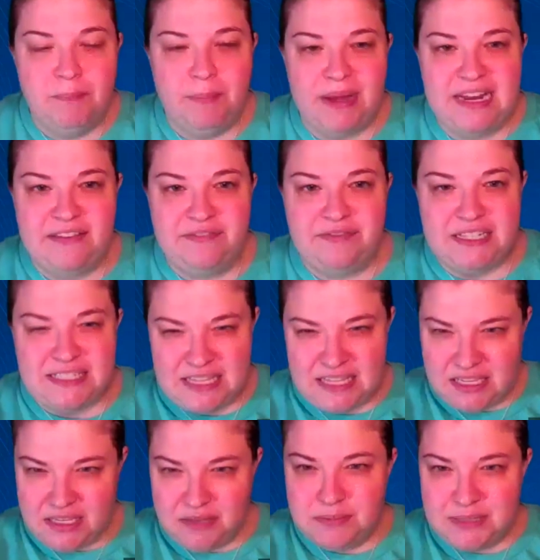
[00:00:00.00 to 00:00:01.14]
but if the
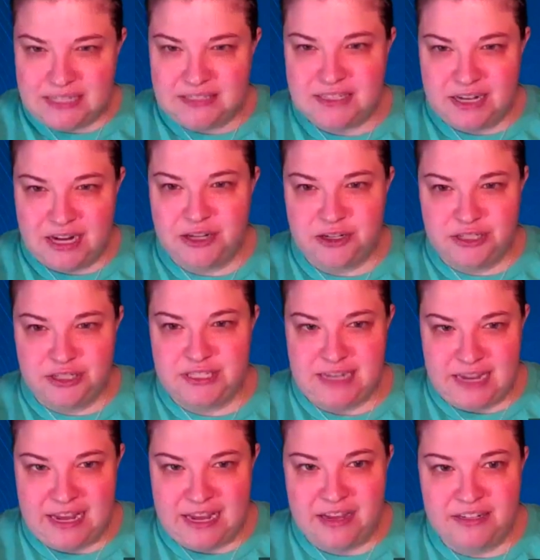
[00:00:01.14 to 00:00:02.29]
team doesn't
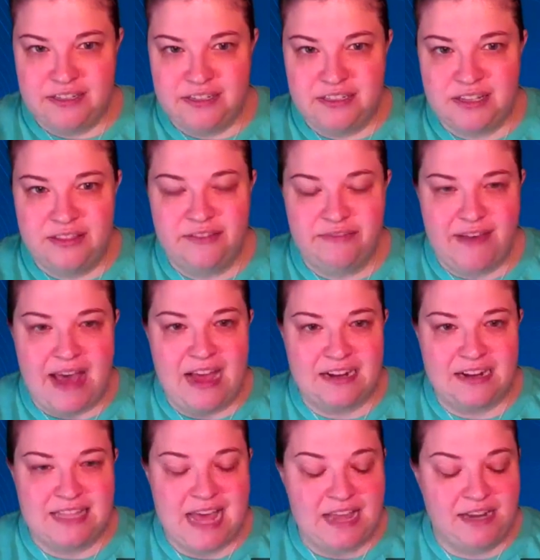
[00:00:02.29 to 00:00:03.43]
understand the
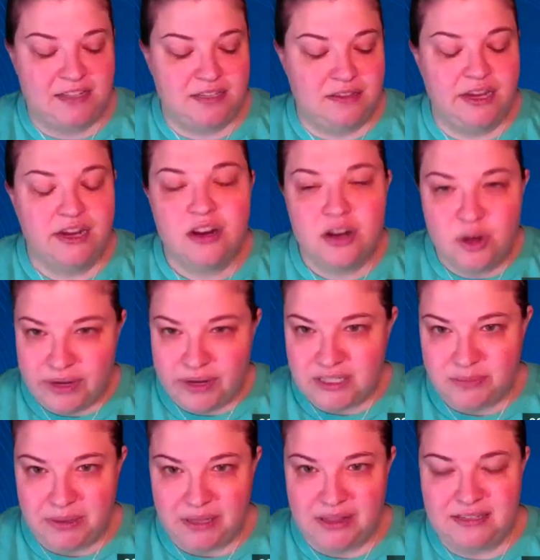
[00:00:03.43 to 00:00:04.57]
fact that they're going
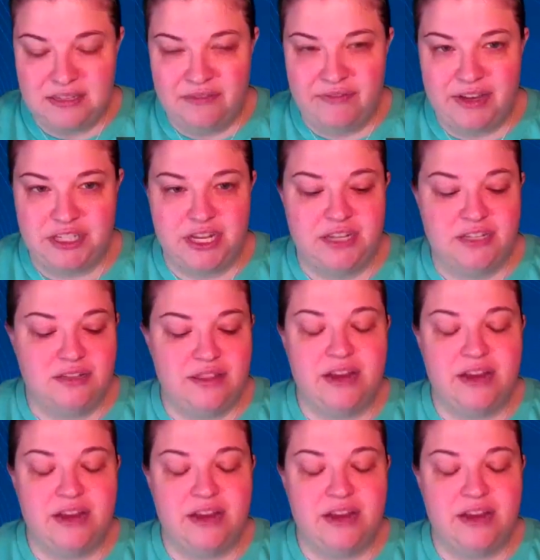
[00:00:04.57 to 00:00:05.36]
to be less efficient,